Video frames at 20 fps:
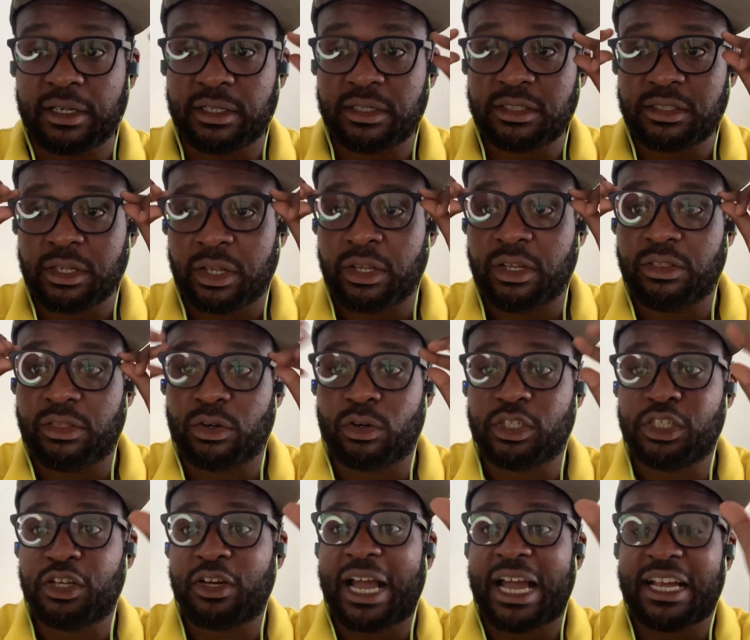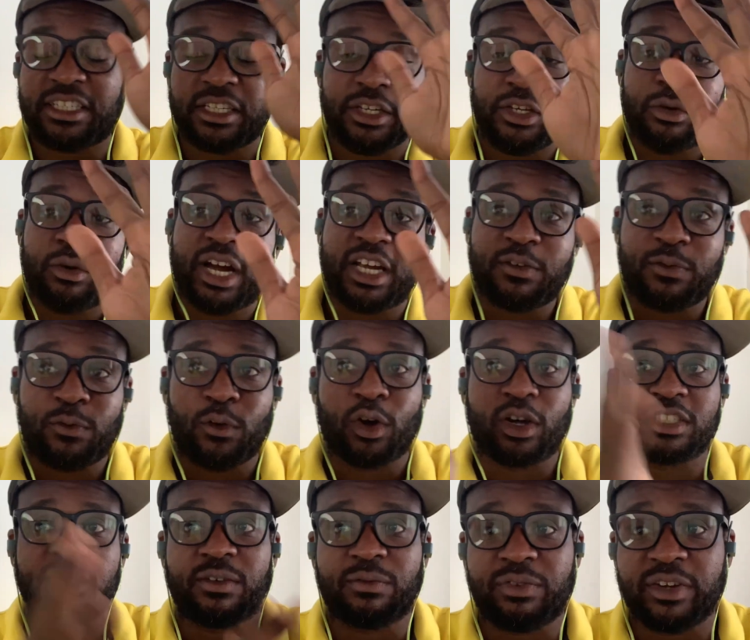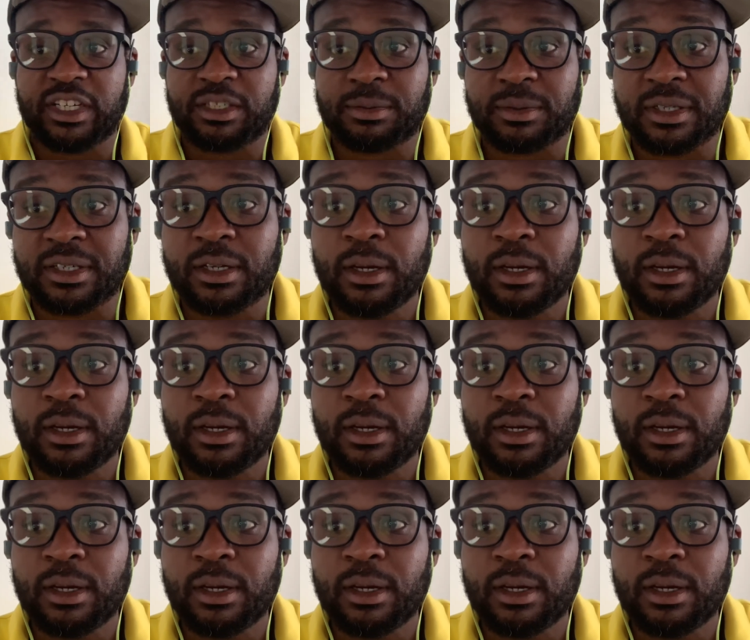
So those of you guys in the U S, focus on Facebook.